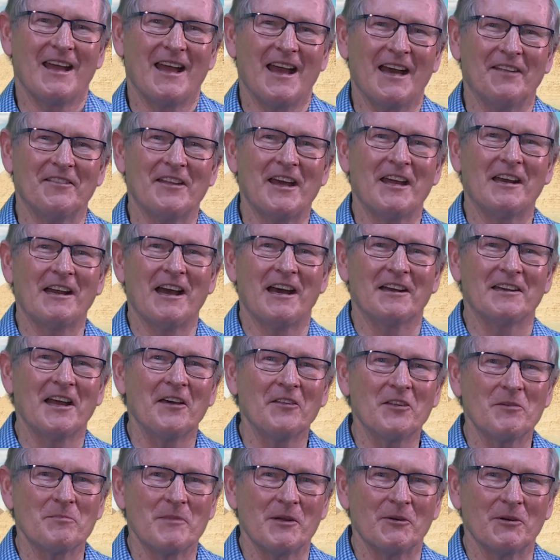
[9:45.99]
And then
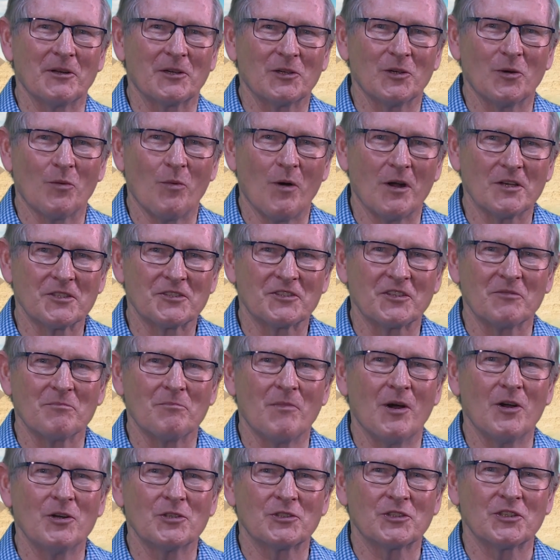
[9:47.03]
another miracle was that
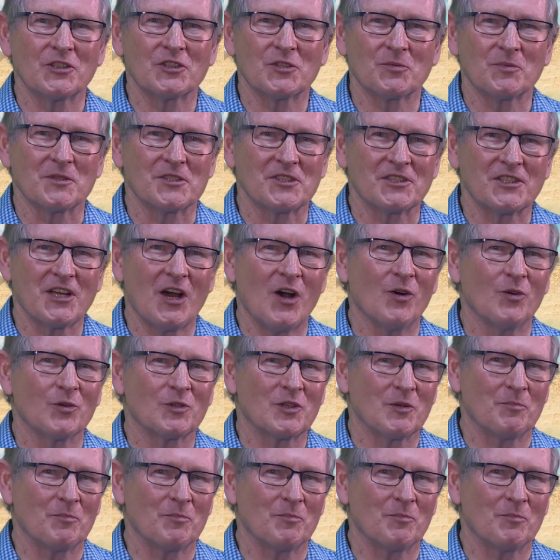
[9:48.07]
Moses was told